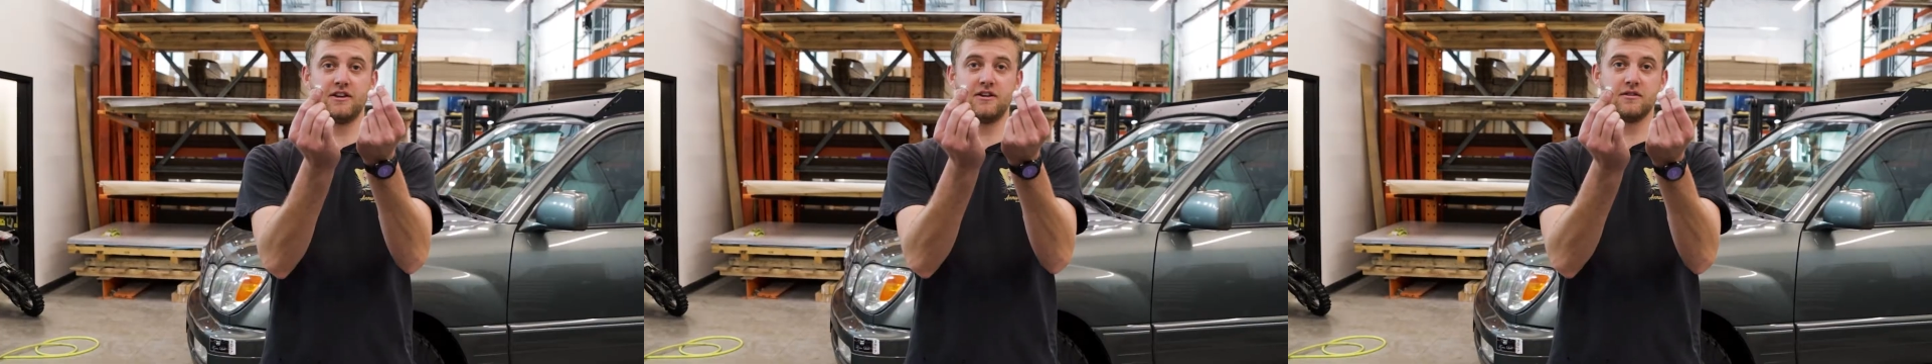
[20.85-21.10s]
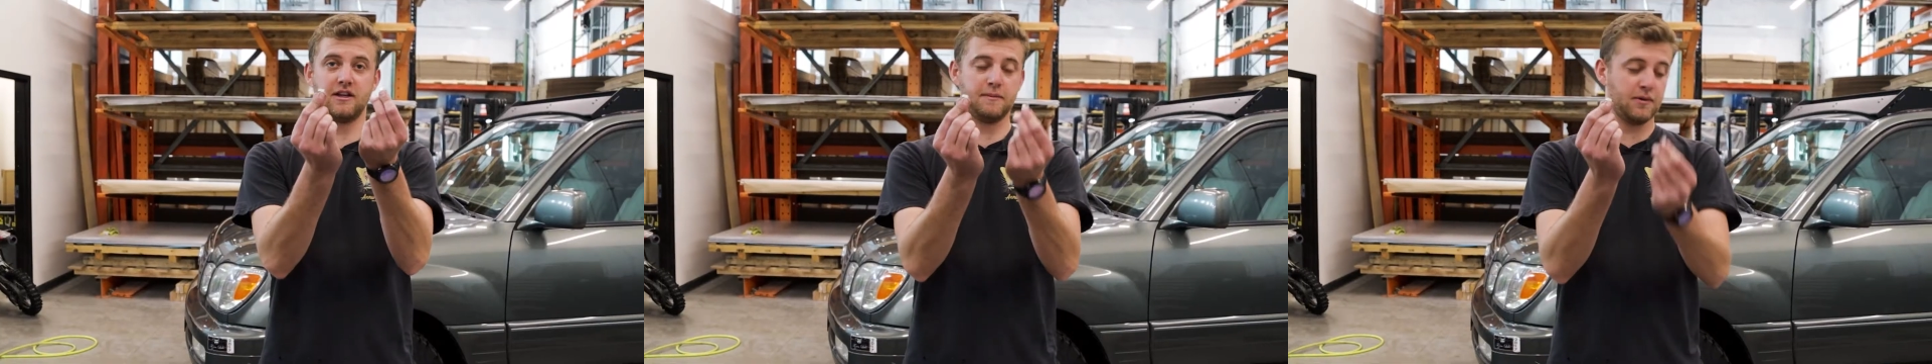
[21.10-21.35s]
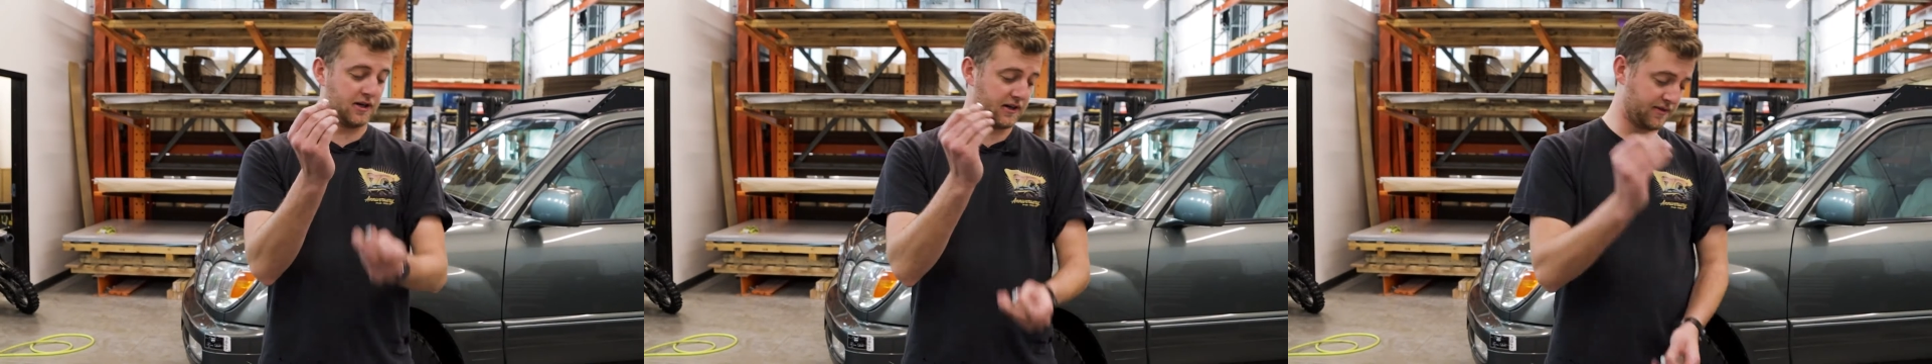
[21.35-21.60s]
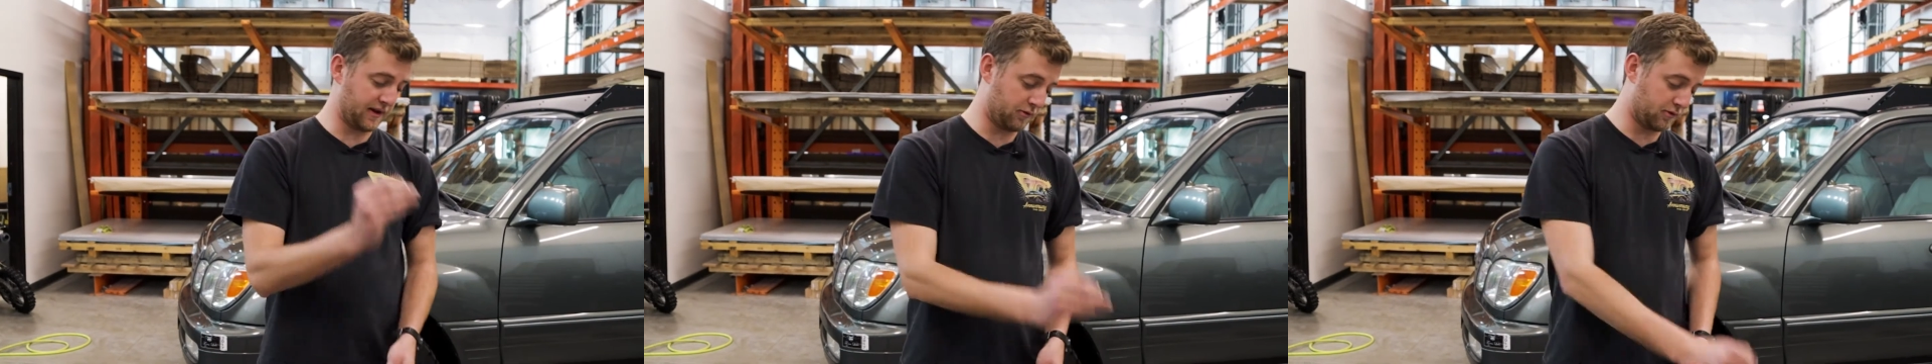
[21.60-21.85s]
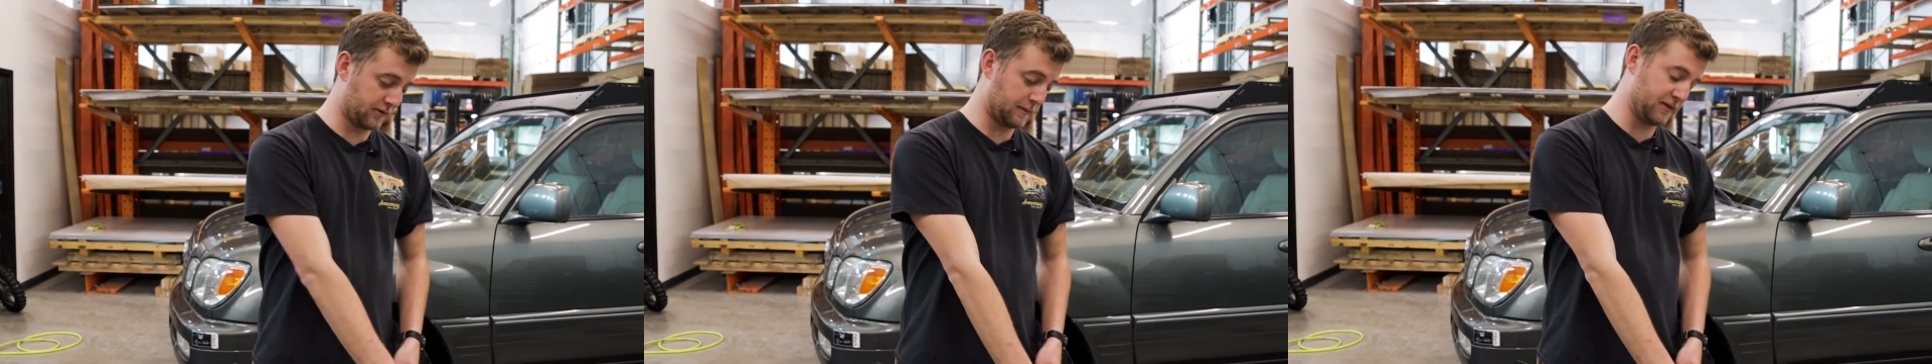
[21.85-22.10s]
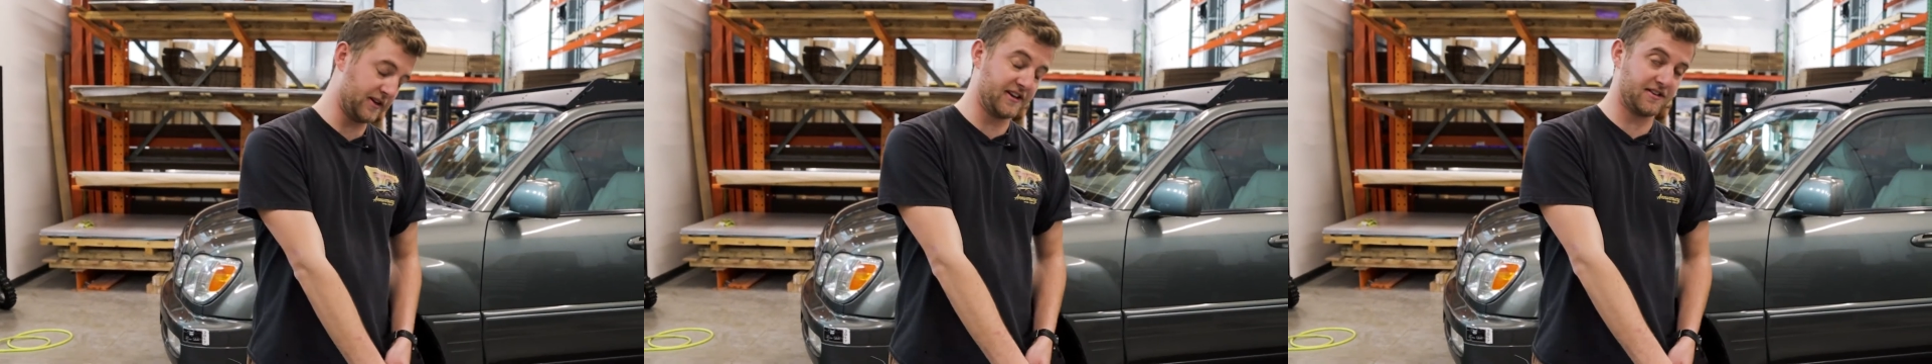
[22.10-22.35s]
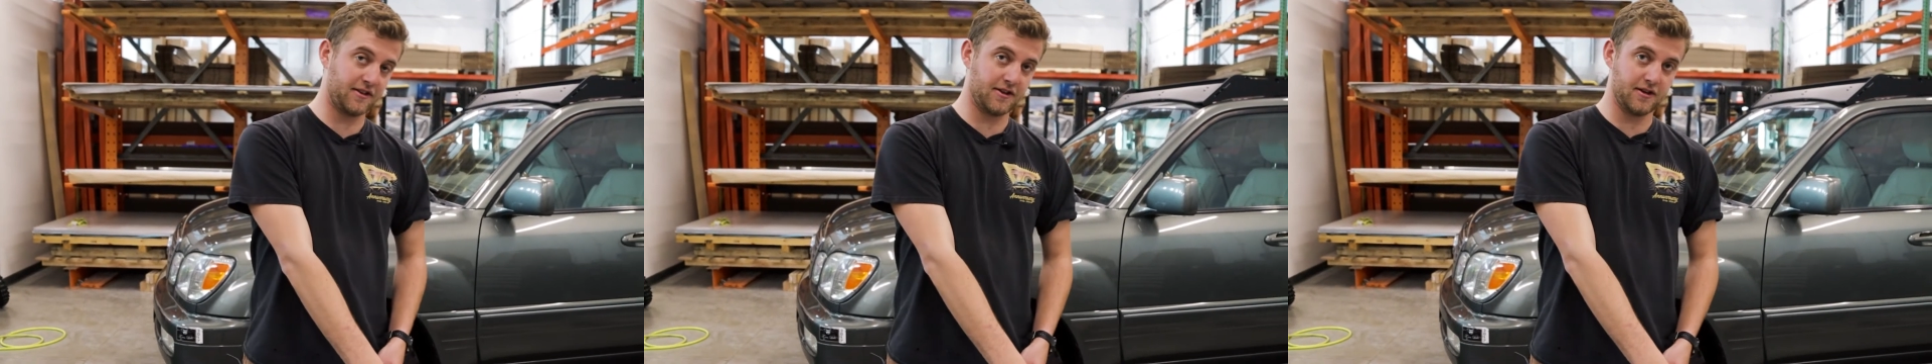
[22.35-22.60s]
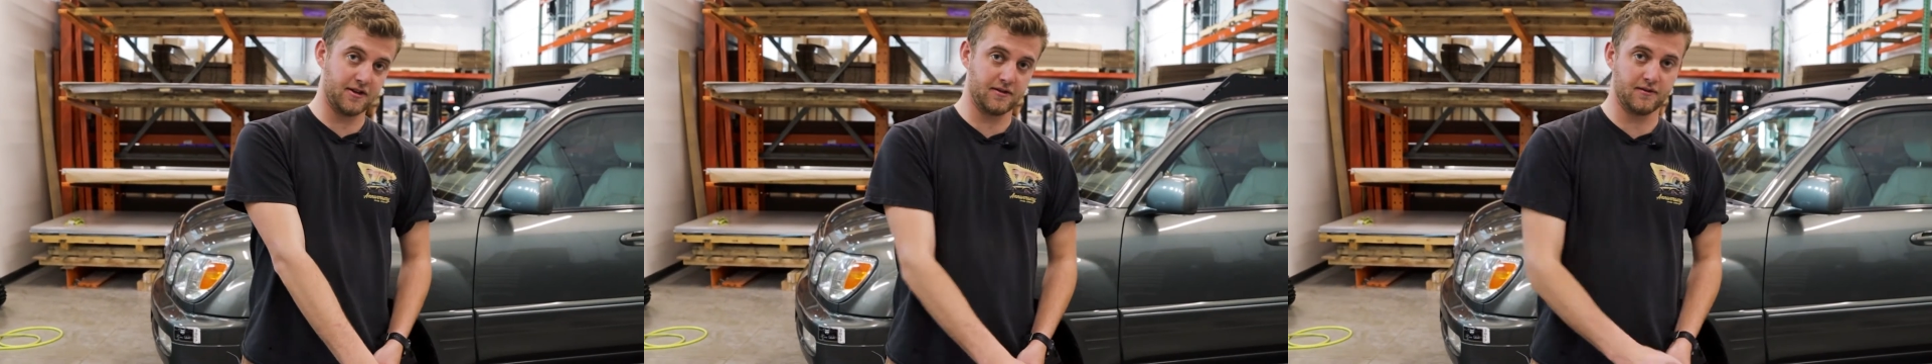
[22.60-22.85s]
into your light bar. They will replace
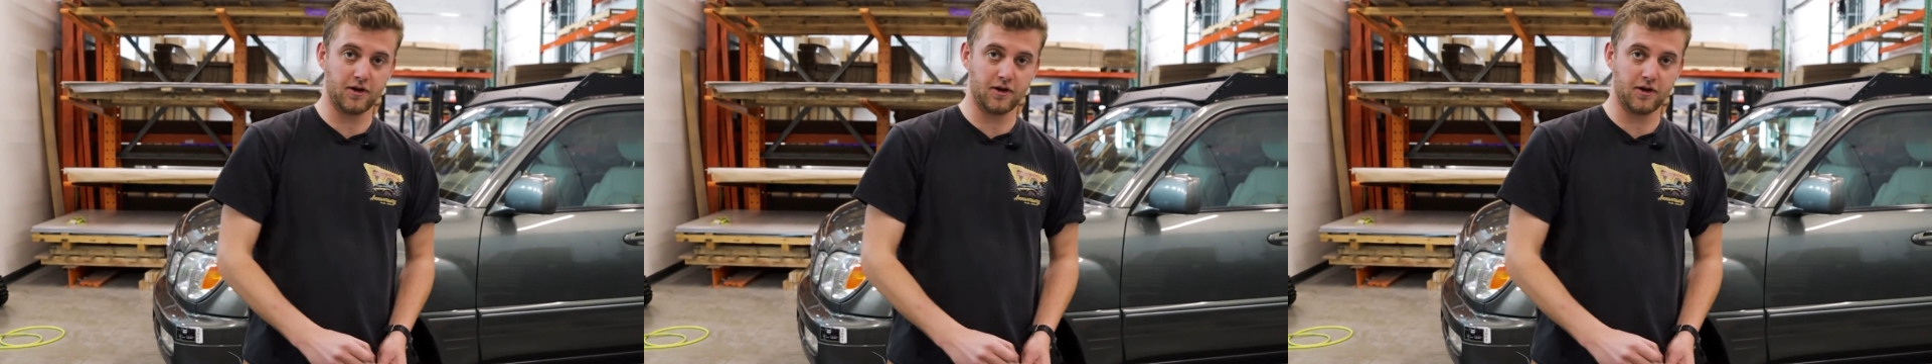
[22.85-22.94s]
the